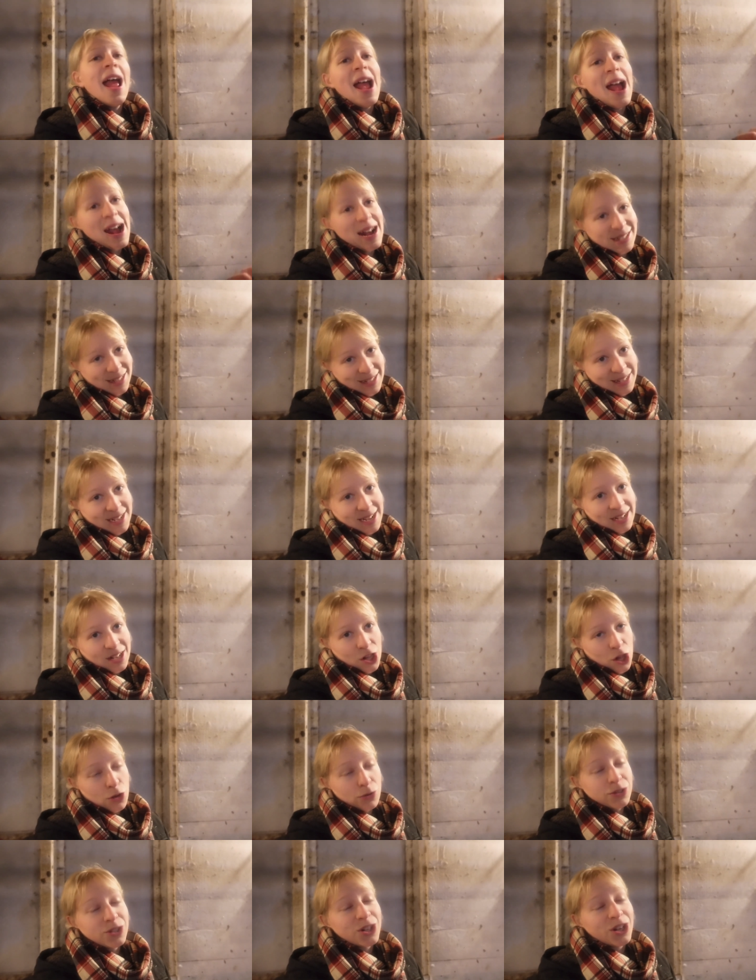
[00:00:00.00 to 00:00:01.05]
As it got
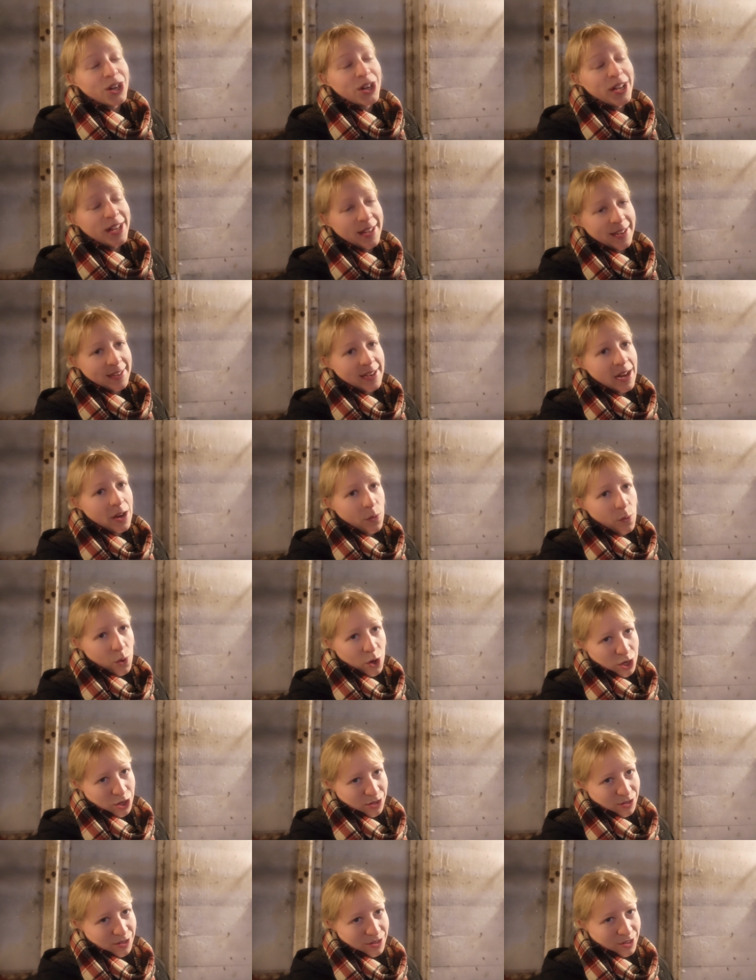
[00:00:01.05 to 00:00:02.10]
closer, it got
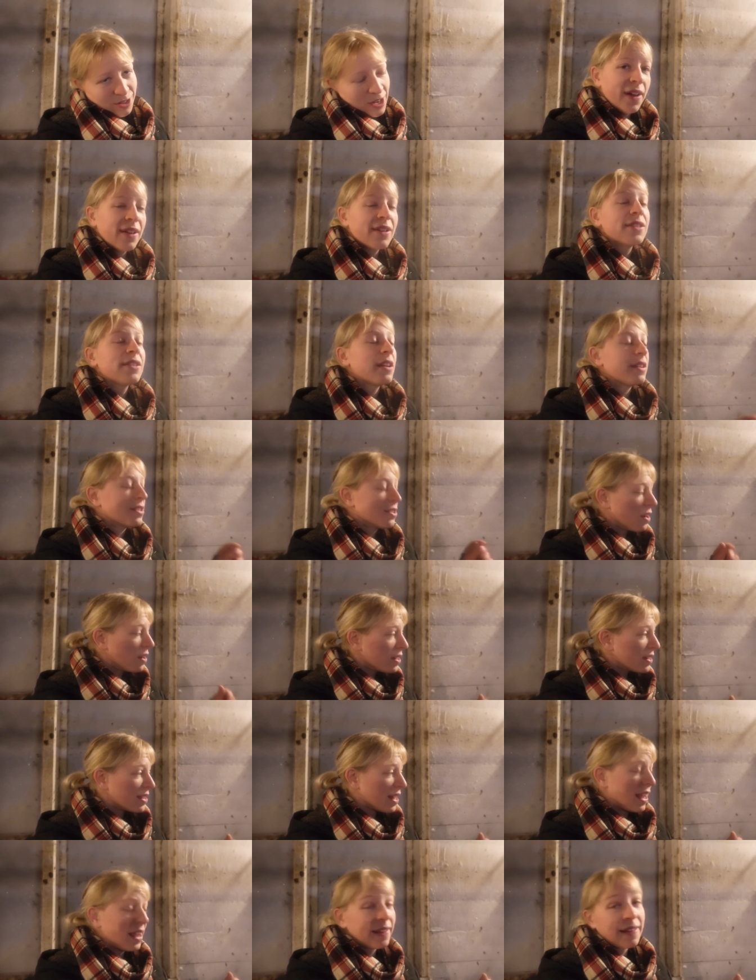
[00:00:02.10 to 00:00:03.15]
worse. They
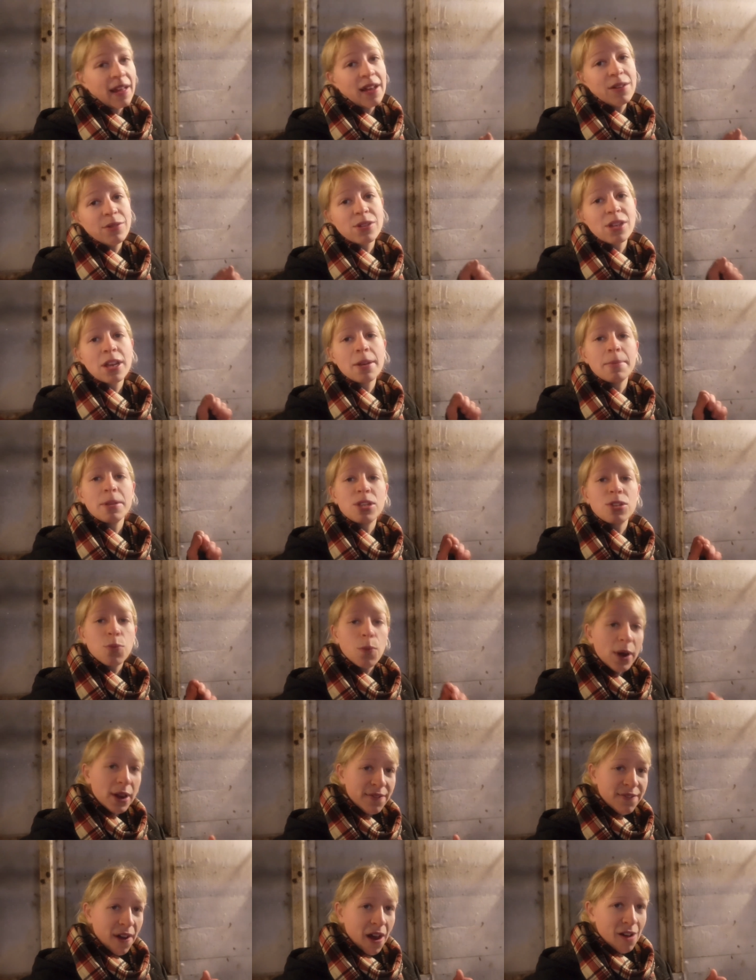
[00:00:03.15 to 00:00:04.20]
started saying that it was going to be
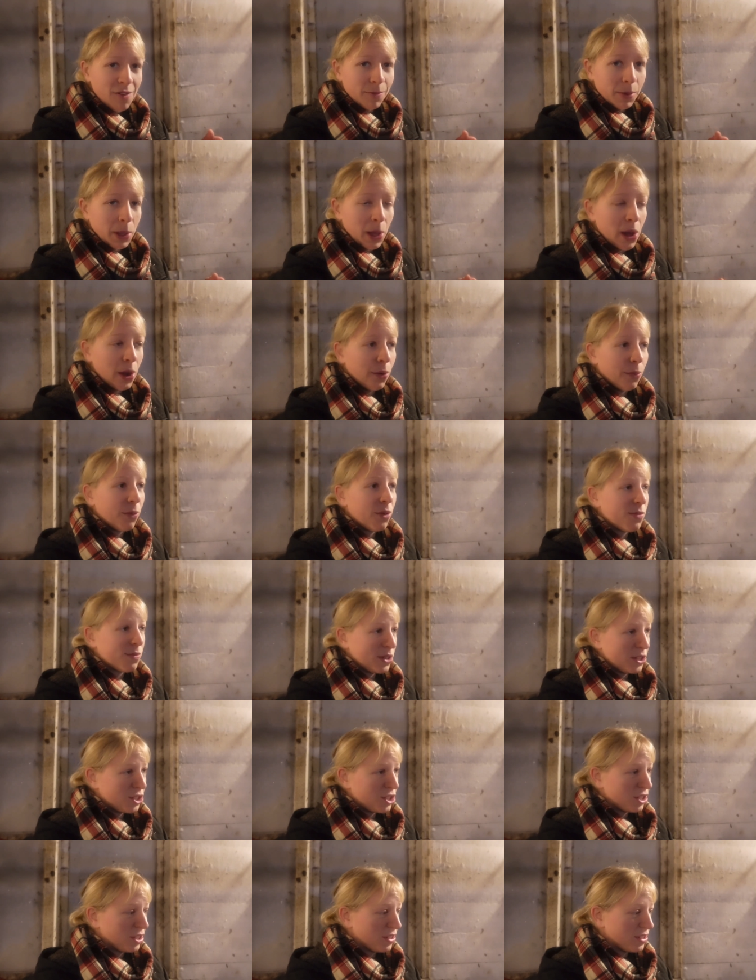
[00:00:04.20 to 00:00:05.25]
25 below with
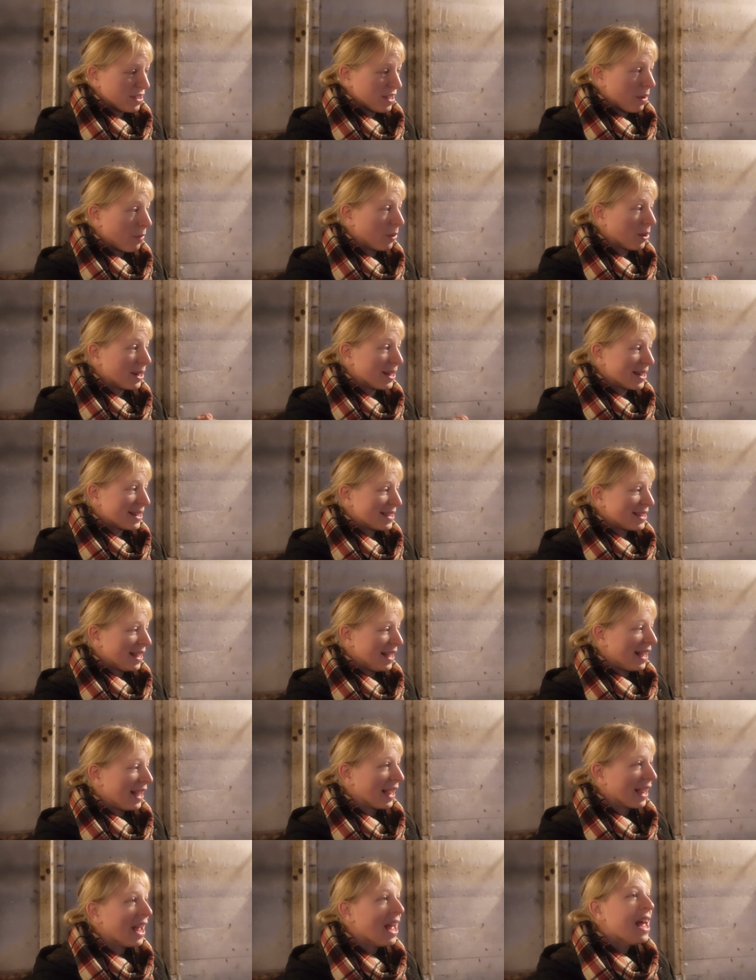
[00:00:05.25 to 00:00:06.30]
wind chills that were
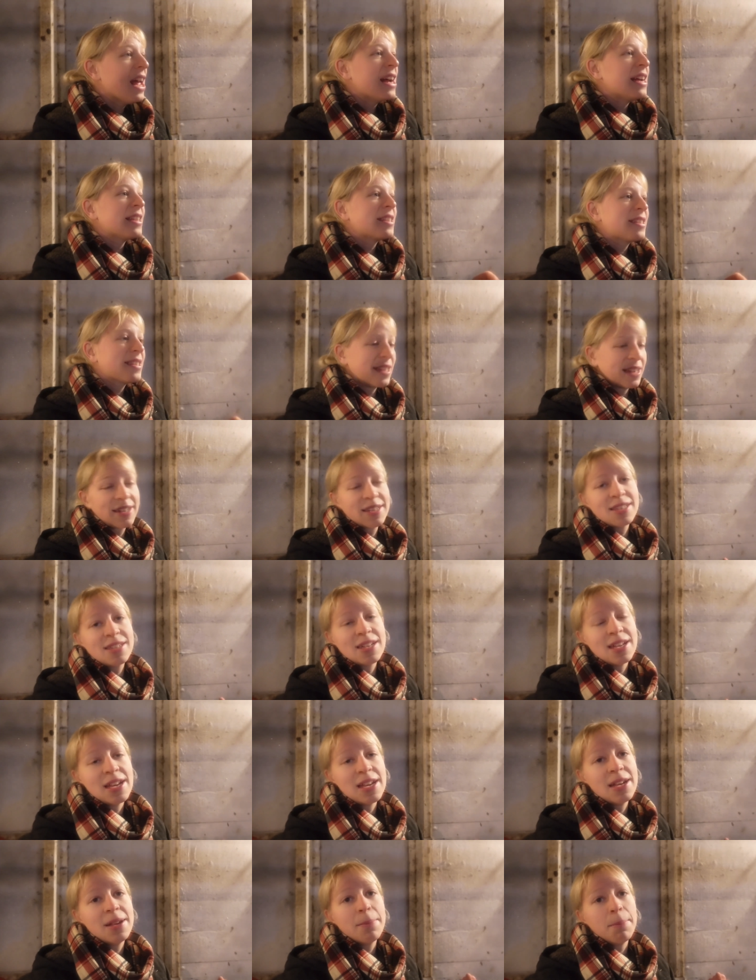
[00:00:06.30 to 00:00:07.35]
exceeding
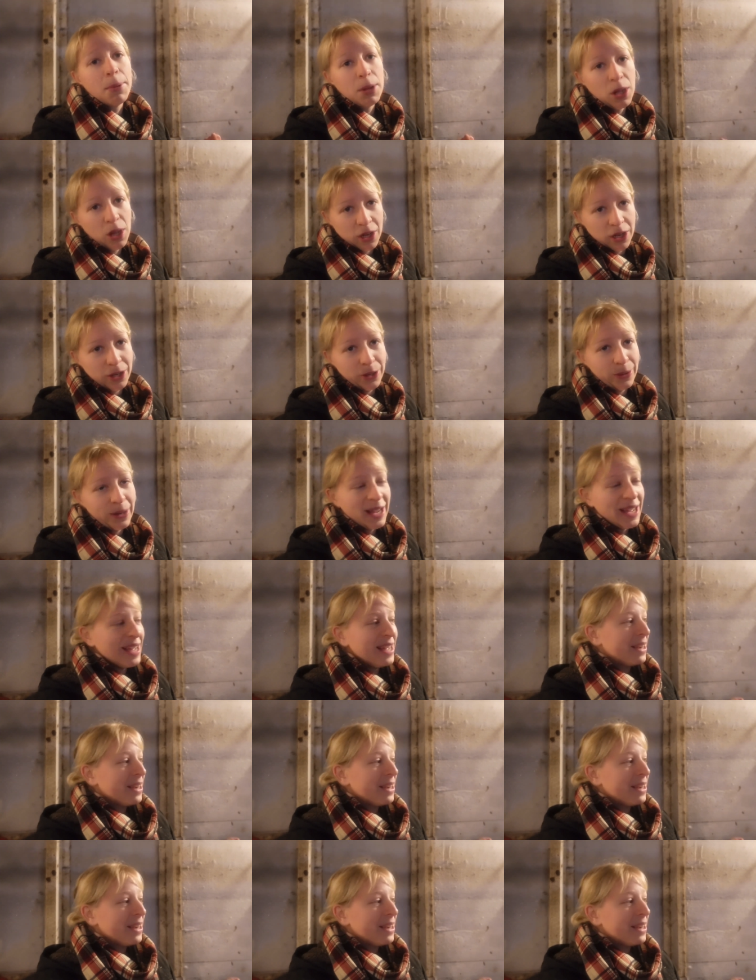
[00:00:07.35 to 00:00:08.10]
60 below.